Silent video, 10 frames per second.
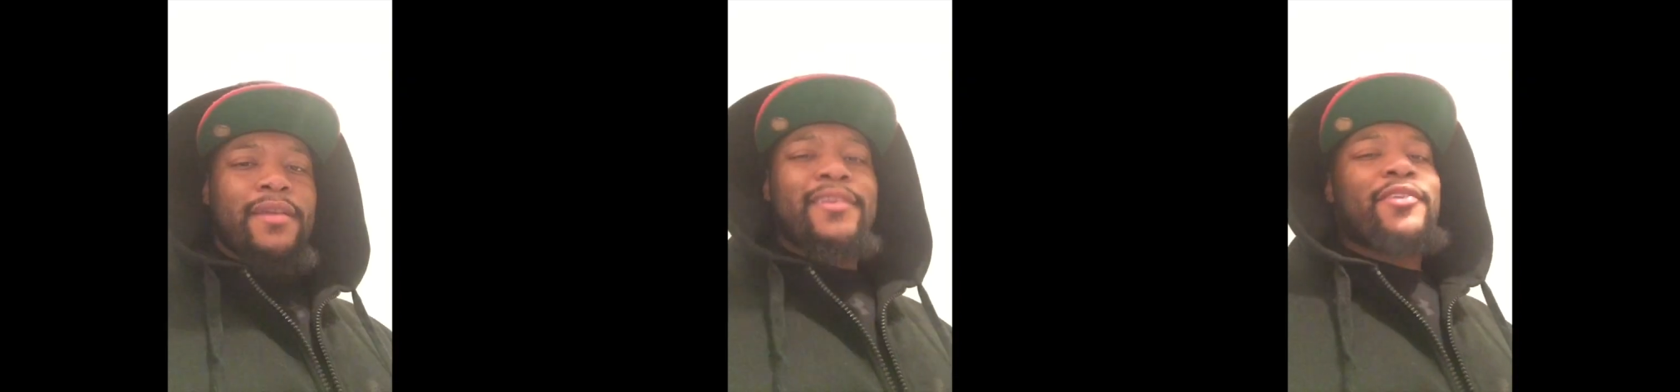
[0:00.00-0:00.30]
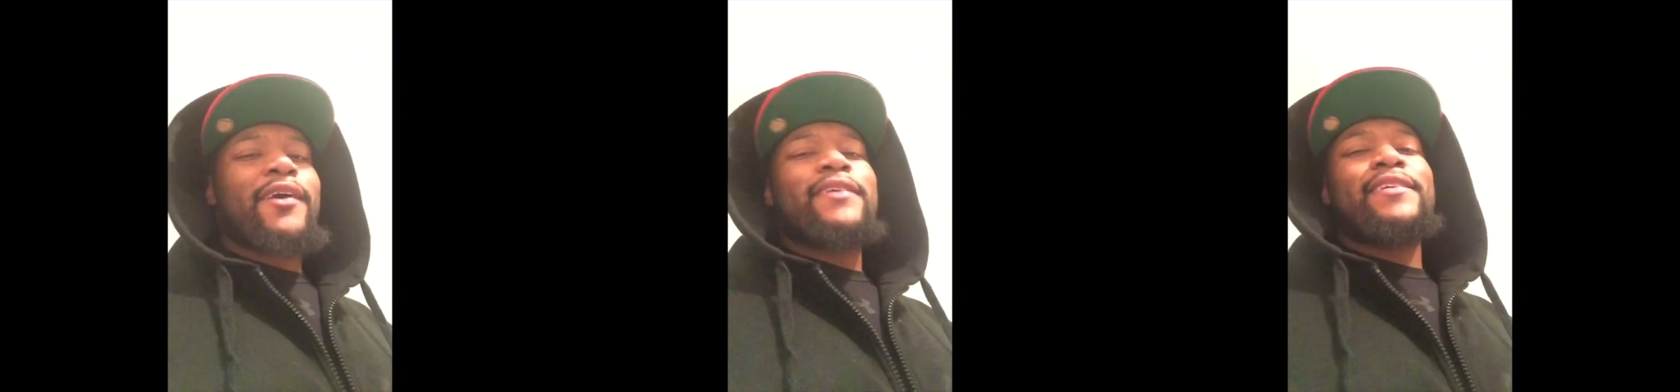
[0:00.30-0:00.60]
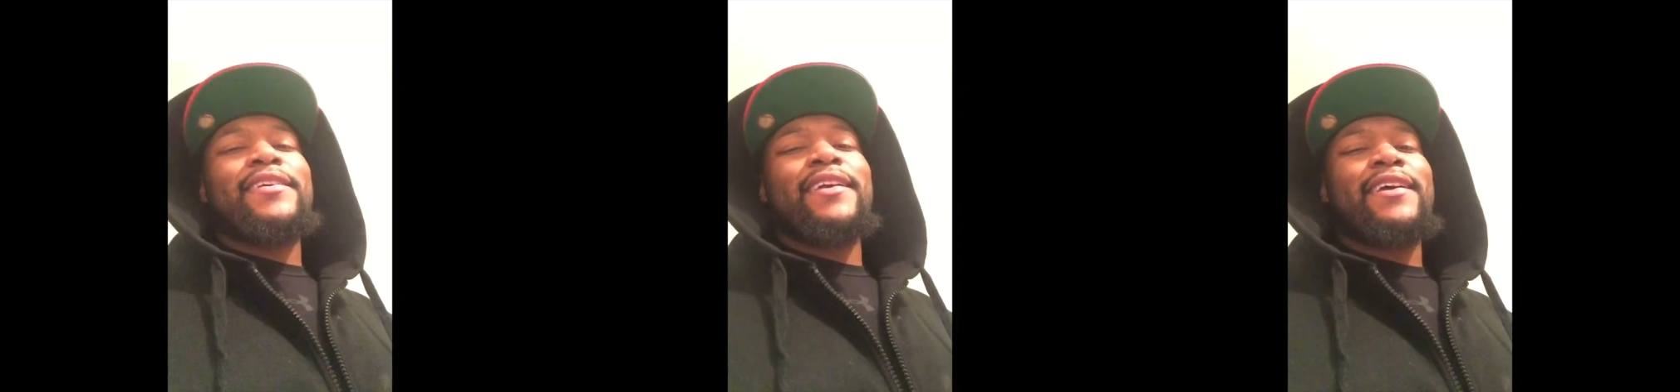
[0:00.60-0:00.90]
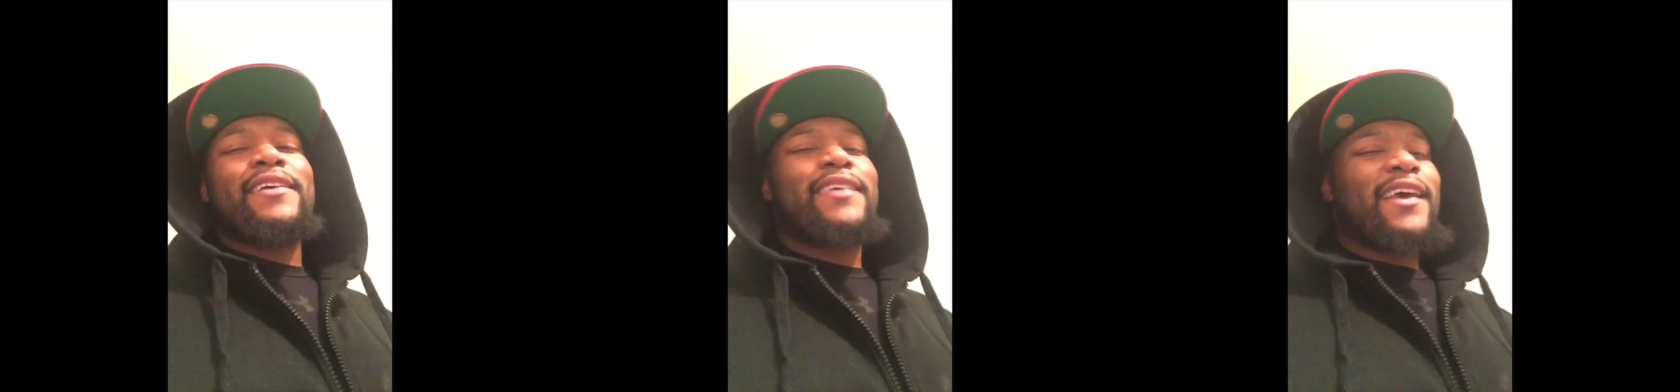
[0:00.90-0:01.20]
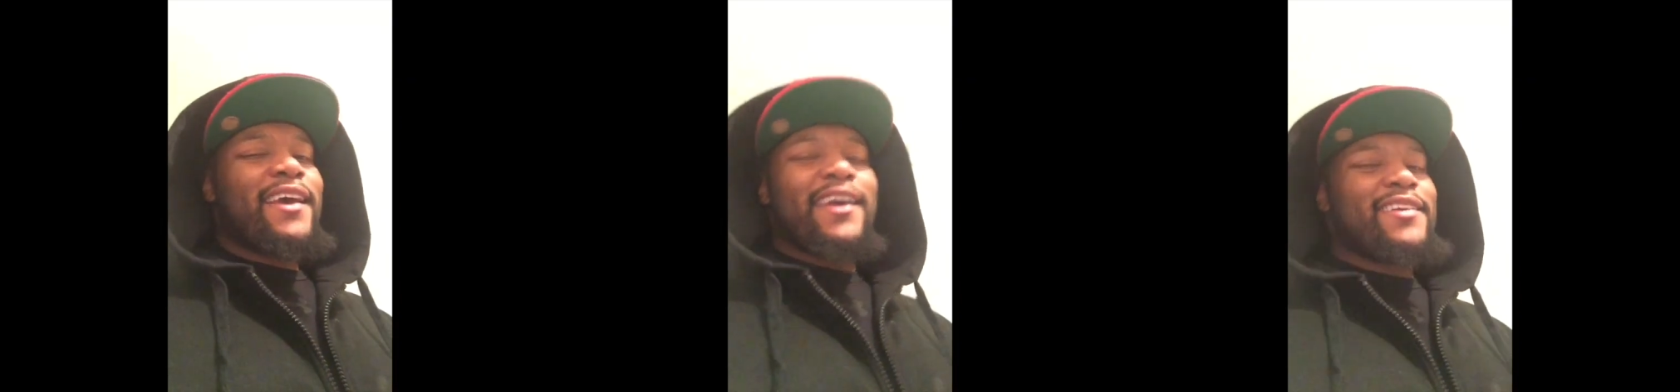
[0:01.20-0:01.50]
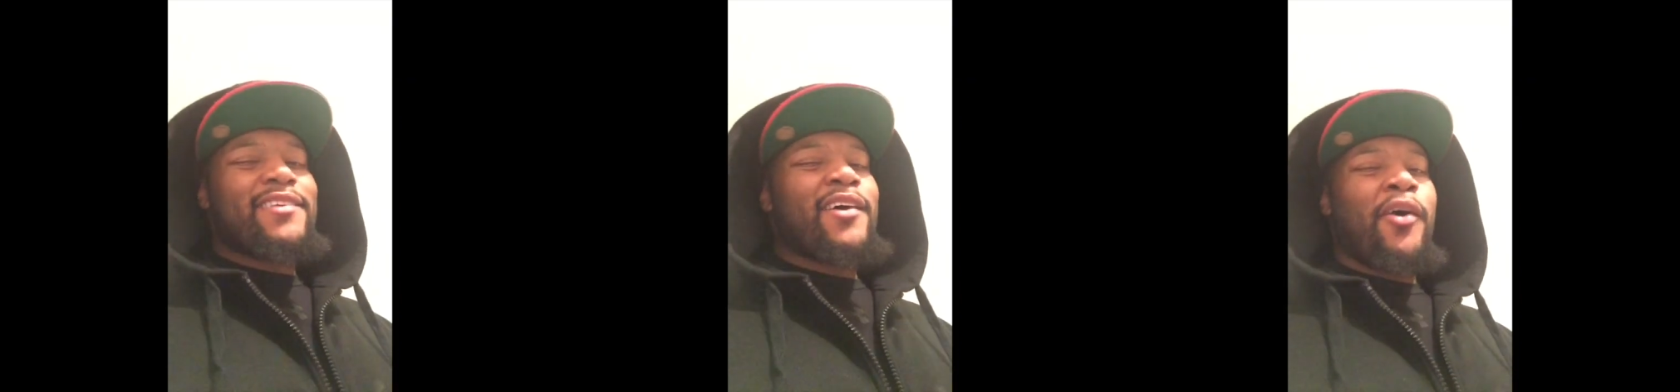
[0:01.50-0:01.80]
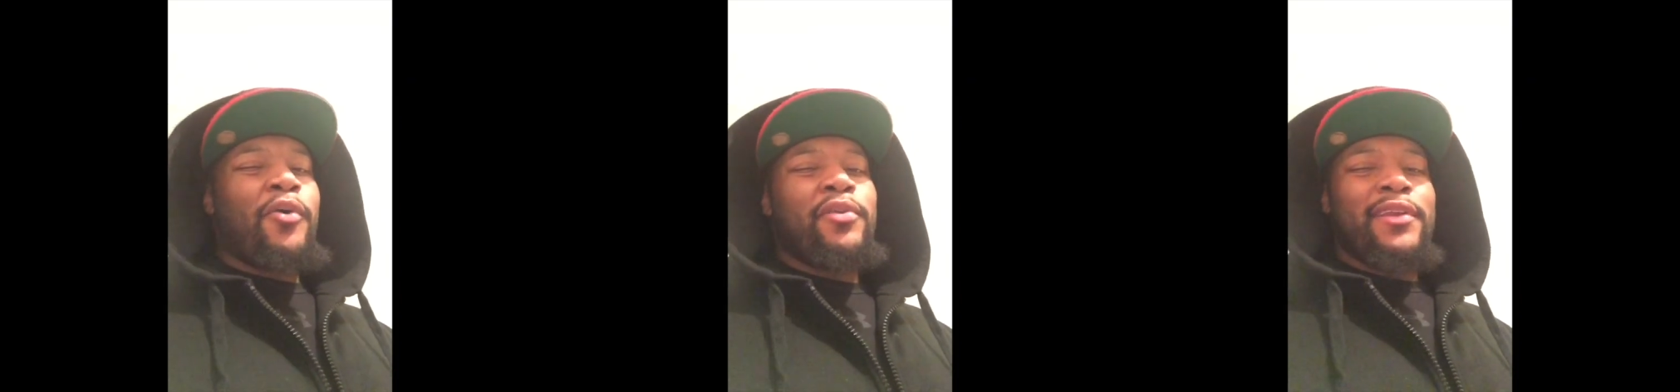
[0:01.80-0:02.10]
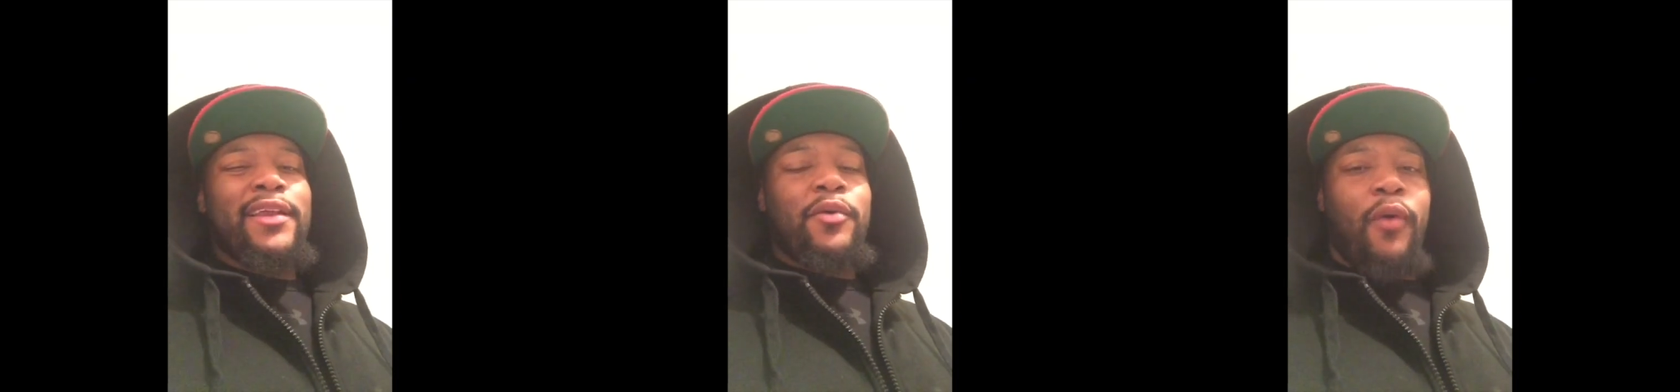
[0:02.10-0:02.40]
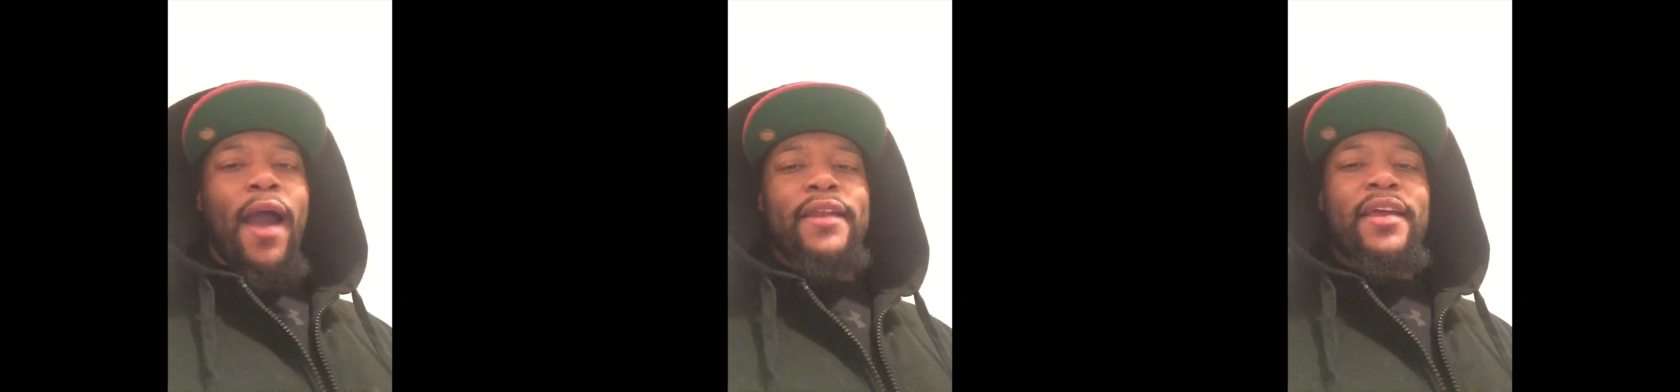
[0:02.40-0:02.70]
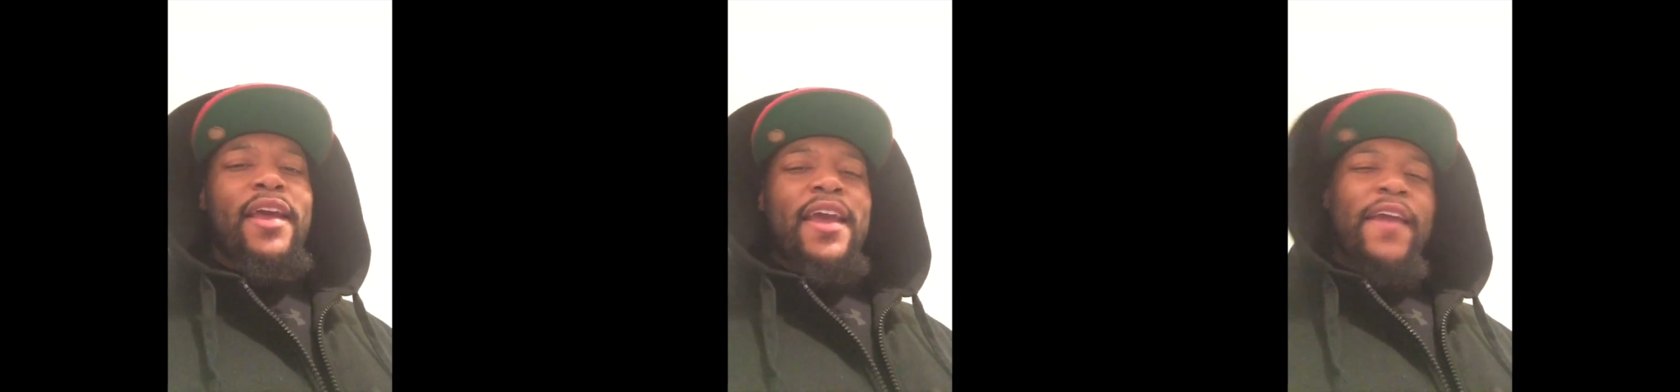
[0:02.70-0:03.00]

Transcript: And the crazy shit is, it's only white.